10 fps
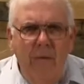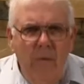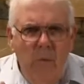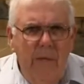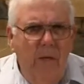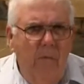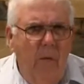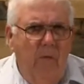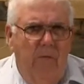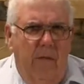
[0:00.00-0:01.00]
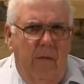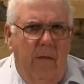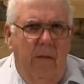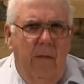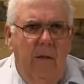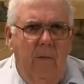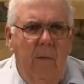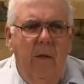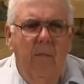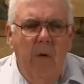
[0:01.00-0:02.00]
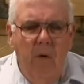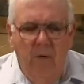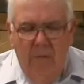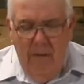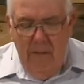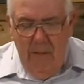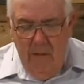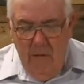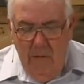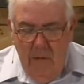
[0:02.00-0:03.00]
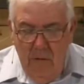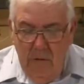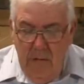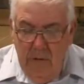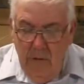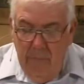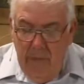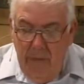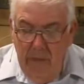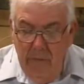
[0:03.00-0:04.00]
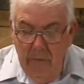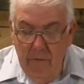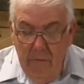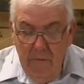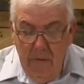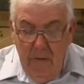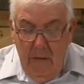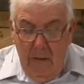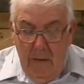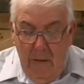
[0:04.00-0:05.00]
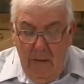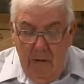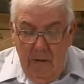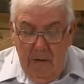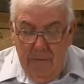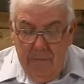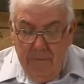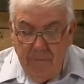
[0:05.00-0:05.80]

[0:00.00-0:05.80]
then we are motivated. We are motivated to change our behavior. And